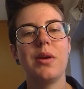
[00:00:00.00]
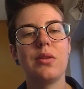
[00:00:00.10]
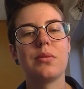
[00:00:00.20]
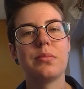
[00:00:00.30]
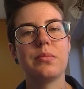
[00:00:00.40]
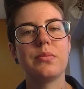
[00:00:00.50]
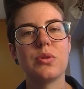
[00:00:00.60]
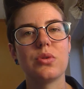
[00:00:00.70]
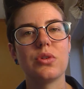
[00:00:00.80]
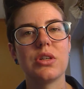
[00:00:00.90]
other
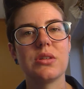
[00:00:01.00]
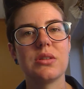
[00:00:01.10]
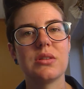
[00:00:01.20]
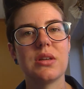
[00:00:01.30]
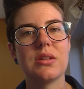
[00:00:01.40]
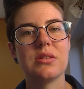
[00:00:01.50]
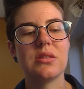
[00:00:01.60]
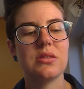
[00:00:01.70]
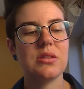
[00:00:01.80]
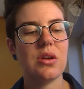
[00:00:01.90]
social justice things.
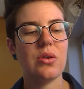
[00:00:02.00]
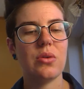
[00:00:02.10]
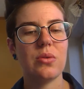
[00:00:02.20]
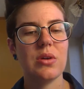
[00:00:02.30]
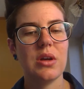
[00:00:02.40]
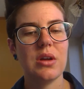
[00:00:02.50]
So